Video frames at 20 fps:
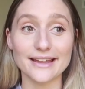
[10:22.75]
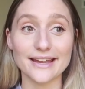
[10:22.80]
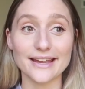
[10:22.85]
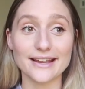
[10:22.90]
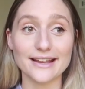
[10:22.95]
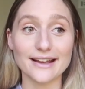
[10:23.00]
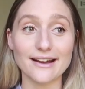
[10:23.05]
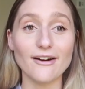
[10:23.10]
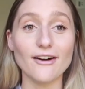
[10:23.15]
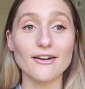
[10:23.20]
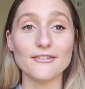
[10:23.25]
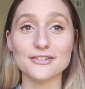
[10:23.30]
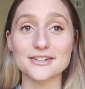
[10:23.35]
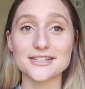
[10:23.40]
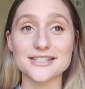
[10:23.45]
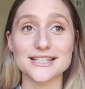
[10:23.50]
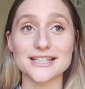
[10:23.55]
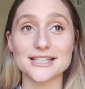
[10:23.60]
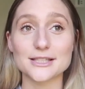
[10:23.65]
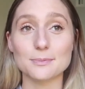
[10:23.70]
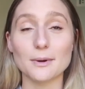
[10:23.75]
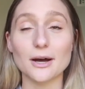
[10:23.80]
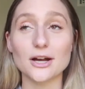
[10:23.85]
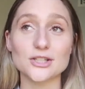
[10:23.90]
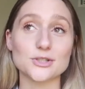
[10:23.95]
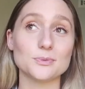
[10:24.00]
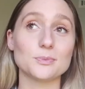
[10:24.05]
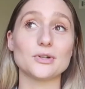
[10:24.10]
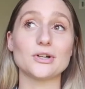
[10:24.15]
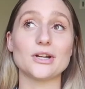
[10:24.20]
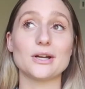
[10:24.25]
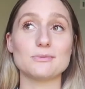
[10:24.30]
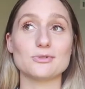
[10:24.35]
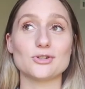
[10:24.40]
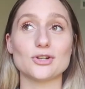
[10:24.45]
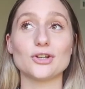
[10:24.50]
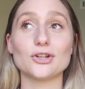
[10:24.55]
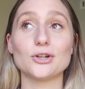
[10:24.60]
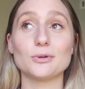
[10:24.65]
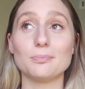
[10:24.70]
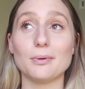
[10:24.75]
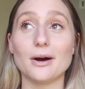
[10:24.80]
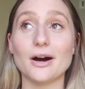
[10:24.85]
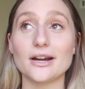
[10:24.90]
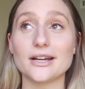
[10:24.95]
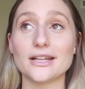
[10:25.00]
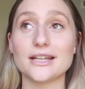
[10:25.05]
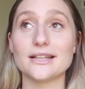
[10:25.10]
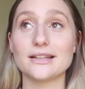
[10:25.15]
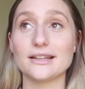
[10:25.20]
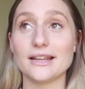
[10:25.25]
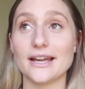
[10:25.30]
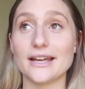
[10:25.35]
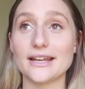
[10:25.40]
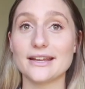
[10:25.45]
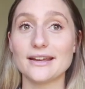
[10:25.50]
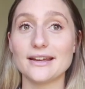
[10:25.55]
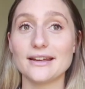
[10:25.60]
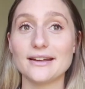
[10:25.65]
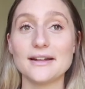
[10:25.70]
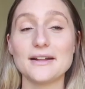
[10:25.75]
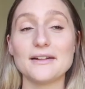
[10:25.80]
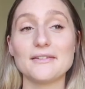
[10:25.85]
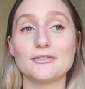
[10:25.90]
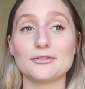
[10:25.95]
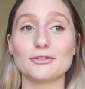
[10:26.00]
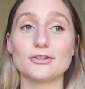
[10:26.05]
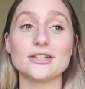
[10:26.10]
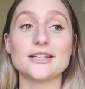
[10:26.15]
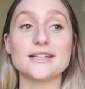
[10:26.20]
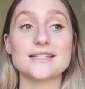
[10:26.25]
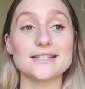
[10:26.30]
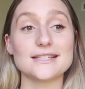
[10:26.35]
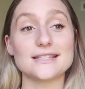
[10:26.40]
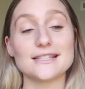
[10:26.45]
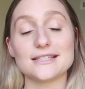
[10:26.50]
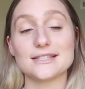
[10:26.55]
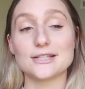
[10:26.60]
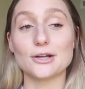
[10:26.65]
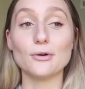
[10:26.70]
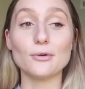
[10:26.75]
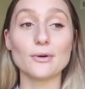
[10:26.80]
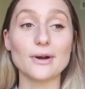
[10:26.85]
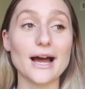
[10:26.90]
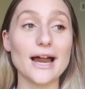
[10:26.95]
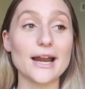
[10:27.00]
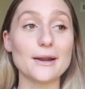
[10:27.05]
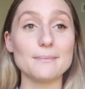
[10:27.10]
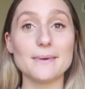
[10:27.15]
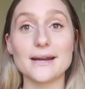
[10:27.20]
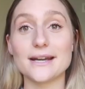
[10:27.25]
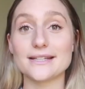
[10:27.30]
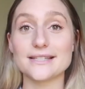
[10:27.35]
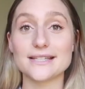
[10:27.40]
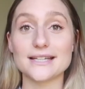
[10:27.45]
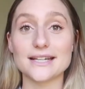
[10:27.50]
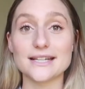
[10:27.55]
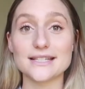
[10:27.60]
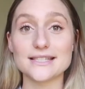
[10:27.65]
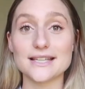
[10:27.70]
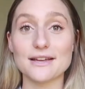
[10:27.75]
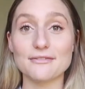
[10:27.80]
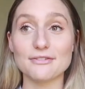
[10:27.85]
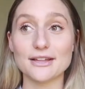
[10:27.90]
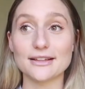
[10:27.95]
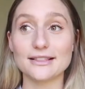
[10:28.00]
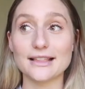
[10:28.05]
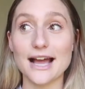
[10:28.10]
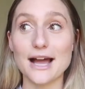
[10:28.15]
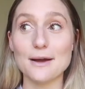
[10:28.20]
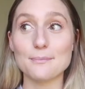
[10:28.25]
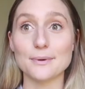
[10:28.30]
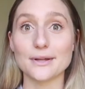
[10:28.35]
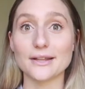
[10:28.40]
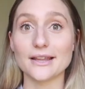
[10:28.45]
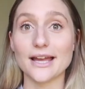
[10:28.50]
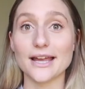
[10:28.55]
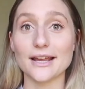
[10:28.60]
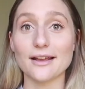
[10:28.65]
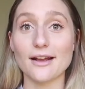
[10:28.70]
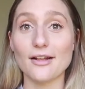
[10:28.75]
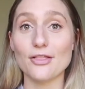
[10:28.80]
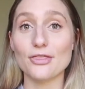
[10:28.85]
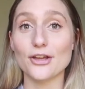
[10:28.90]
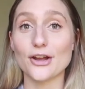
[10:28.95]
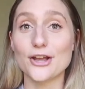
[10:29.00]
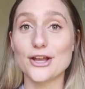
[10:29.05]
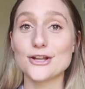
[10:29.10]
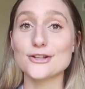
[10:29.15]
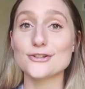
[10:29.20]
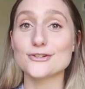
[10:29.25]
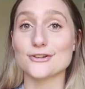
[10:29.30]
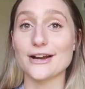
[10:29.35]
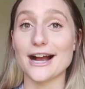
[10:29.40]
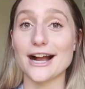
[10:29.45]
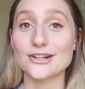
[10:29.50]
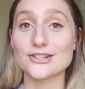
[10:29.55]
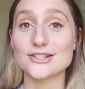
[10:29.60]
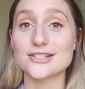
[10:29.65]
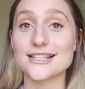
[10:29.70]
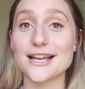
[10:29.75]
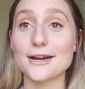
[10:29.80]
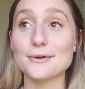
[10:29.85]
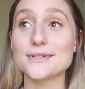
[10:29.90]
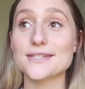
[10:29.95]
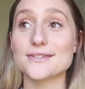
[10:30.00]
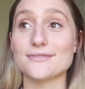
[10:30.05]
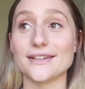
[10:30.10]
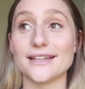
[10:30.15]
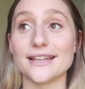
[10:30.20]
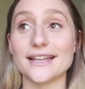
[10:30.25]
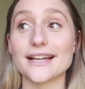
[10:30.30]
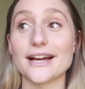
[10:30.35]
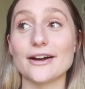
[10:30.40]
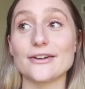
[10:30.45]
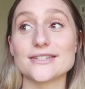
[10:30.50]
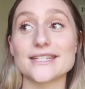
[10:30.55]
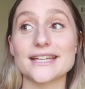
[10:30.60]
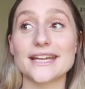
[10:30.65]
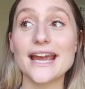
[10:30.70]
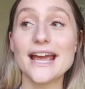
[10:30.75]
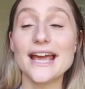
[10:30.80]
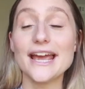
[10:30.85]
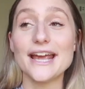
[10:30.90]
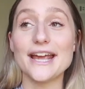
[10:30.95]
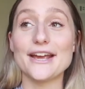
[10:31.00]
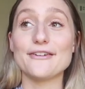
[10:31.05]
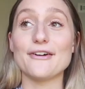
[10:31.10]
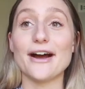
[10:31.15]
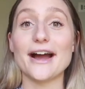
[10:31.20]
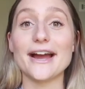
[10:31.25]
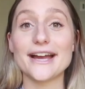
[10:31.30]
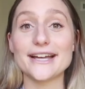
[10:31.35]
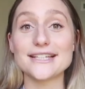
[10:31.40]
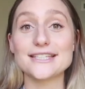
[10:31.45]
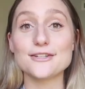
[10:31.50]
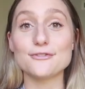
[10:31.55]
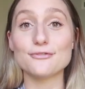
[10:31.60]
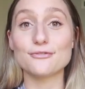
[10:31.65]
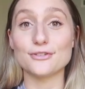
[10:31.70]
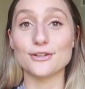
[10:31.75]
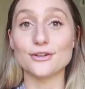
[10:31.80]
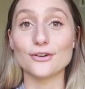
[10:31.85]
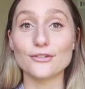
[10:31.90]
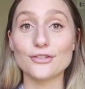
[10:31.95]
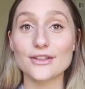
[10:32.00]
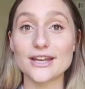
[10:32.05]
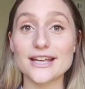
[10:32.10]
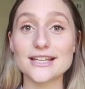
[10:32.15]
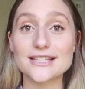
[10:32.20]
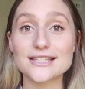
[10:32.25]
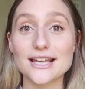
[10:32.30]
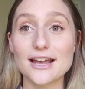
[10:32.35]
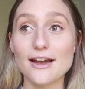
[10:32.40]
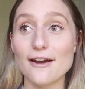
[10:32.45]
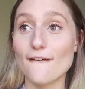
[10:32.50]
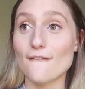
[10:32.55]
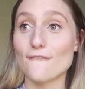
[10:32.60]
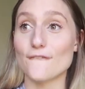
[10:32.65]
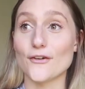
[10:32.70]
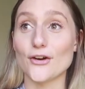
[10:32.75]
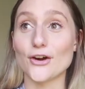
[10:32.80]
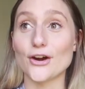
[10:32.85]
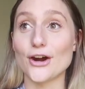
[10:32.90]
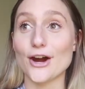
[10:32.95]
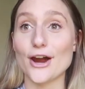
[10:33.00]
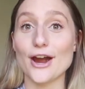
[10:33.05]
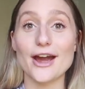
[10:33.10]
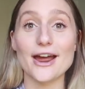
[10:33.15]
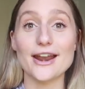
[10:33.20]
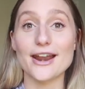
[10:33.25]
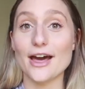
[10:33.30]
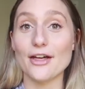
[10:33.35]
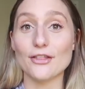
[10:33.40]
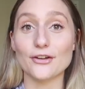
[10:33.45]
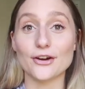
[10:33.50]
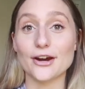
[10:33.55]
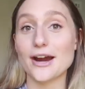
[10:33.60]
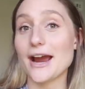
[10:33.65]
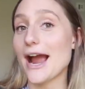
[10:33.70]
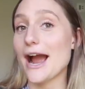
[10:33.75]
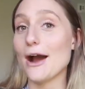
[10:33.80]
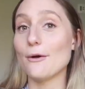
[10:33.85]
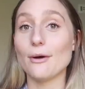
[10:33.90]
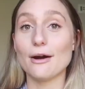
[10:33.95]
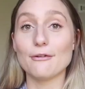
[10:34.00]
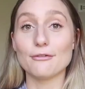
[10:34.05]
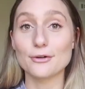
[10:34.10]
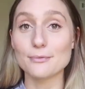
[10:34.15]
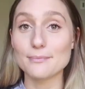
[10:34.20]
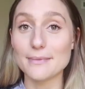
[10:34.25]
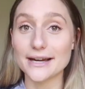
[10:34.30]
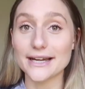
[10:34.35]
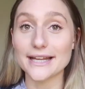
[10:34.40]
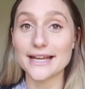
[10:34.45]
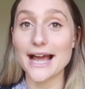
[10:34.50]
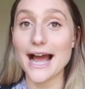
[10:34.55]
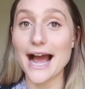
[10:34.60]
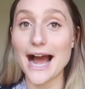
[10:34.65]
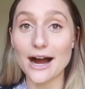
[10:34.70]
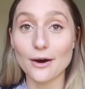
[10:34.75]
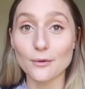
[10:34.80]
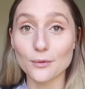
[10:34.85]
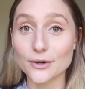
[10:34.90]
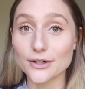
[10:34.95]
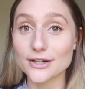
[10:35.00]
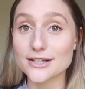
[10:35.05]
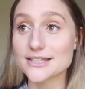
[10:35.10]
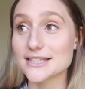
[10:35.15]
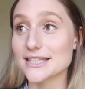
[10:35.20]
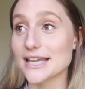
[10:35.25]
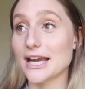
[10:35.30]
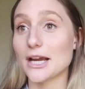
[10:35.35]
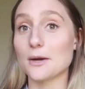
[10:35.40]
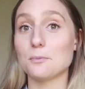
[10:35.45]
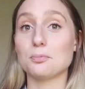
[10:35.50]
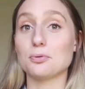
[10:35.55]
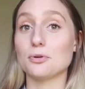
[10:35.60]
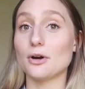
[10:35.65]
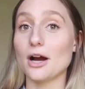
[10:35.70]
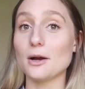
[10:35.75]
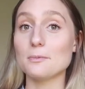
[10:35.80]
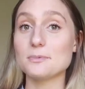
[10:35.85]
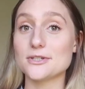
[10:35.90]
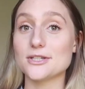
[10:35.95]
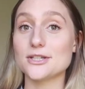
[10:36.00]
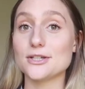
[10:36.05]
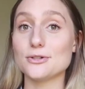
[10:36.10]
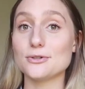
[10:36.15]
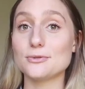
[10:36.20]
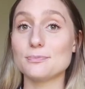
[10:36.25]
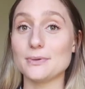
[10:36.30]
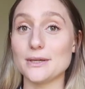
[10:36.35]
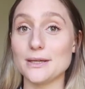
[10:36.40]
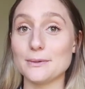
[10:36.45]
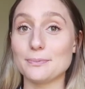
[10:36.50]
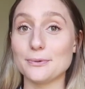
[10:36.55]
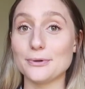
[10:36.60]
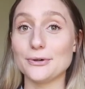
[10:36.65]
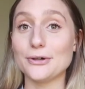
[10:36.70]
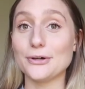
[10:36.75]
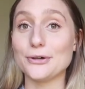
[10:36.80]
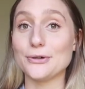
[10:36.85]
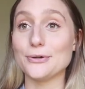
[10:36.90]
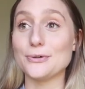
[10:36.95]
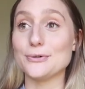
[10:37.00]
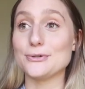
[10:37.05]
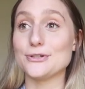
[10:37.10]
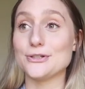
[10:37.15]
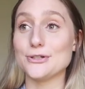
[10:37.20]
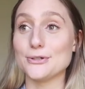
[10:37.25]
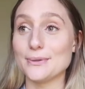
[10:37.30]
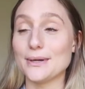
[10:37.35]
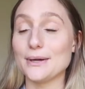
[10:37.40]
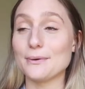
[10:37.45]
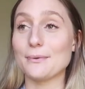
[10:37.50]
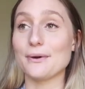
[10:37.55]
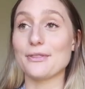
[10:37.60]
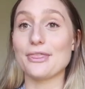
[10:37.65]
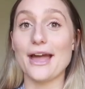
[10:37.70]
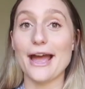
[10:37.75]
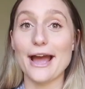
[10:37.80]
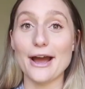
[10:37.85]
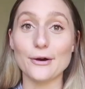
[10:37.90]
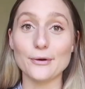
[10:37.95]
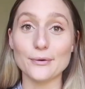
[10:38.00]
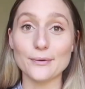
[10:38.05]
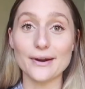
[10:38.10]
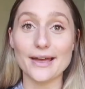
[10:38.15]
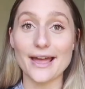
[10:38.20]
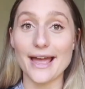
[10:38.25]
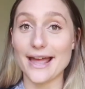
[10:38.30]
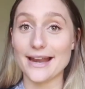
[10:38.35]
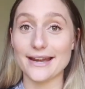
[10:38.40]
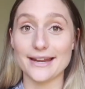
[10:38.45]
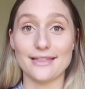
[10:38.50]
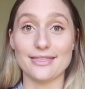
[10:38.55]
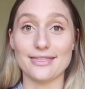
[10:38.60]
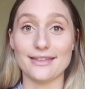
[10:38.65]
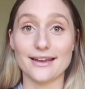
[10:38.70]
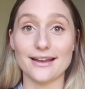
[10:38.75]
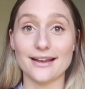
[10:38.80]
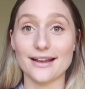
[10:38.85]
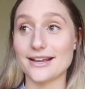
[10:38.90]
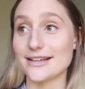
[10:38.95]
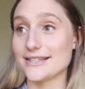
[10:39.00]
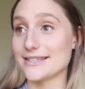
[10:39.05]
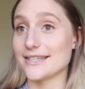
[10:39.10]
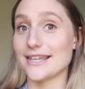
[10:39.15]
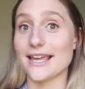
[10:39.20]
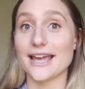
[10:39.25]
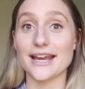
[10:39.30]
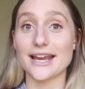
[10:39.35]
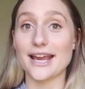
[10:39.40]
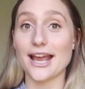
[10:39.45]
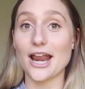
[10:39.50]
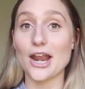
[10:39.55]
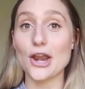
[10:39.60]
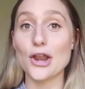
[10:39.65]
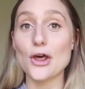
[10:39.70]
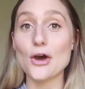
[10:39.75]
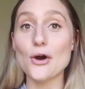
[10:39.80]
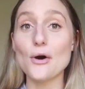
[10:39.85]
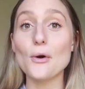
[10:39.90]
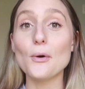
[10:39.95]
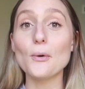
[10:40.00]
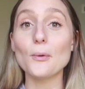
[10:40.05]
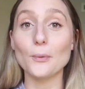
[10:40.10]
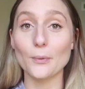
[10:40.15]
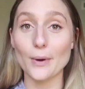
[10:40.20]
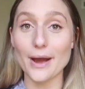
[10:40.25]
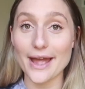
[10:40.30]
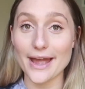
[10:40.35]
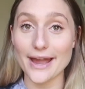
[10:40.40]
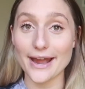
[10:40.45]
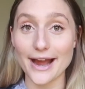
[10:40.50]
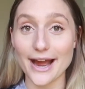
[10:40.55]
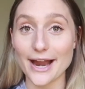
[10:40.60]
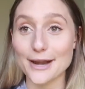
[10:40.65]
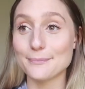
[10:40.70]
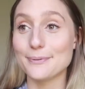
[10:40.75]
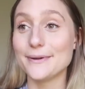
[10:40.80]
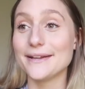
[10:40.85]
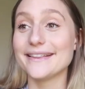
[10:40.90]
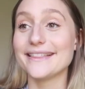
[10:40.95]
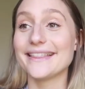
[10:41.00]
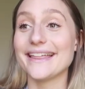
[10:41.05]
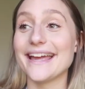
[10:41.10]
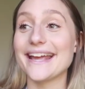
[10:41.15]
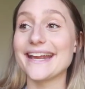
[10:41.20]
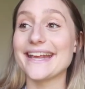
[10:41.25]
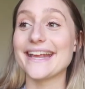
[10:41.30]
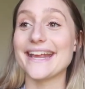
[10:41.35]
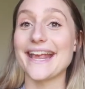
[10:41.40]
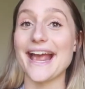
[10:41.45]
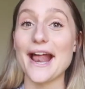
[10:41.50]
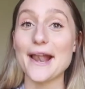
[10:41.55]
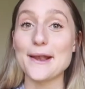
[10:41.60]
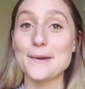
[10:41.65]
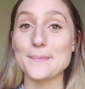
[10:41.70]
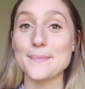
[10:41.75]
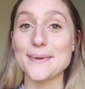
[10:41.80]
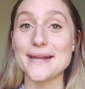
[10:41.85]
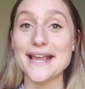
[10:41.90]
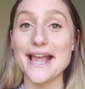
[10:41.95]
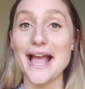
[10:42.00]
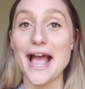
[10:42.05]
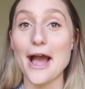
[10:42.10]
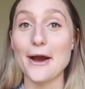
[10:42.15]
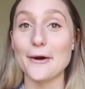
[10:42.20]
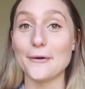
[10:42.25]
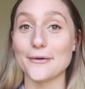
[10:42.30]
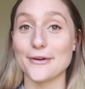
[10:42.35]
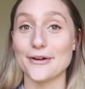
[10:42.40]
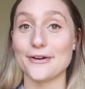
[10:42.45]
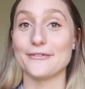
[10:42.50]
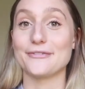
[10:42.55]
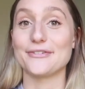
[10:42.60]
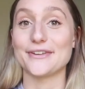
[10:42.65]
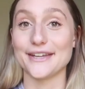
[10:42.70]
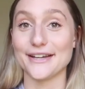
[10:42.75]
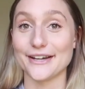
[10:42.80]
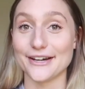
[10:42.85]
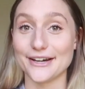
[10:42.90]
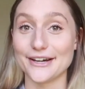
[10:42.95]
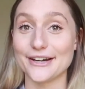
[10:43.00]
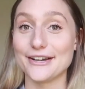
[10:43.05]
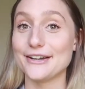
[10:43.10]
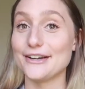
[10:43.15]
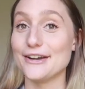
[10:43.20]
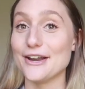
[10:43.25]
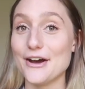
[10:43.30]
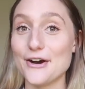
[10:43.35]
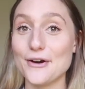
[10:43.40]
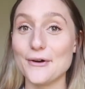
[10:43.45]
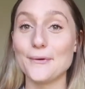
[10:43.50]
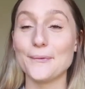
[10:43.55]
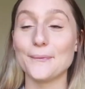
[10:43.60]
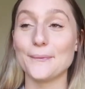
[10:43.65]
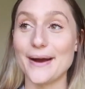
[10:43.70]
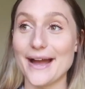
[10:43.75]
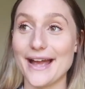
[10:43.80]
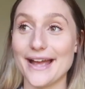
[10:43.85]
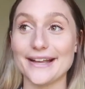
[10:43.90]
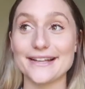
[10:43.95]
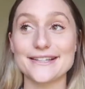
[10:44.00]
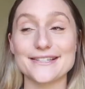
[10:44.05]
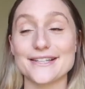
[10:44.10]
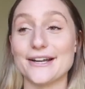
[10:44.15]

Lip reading: Like obviously it's possible, and I'm sure your body like releases its own kind of medicine and stuff like that, but like the contractions I was feeling, I was like, if I had to feel this for another however many hours, like props to you people who do it without anything, because like no way, I'd be like, get me out of here, no way.